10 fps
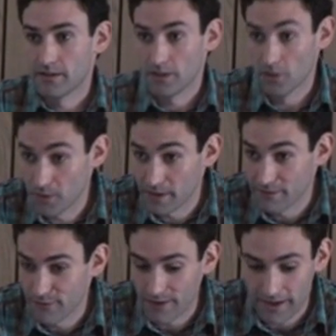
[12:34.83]
looking
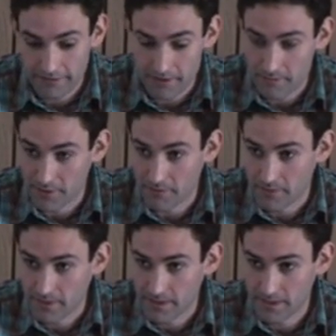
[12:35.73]
for
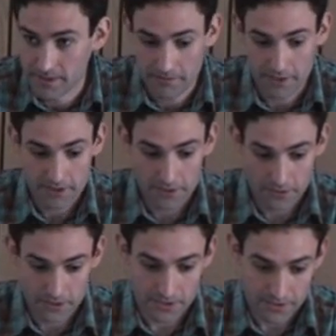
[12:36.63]
equilibrium in sequential
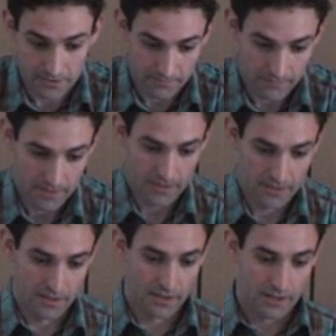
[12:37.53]
auctions.
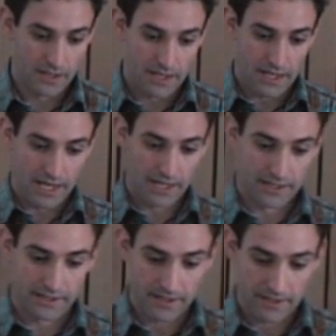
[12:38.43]
And